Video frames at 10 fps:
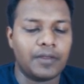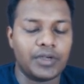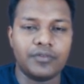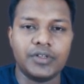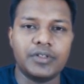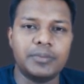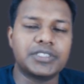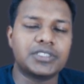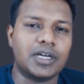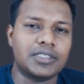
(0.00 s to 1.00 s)
where we will
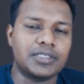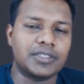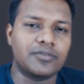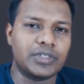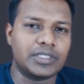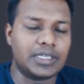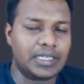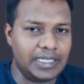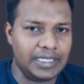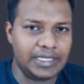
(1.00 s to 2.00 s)
be starting with
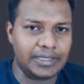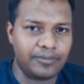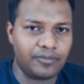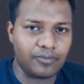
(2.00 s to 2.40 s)
a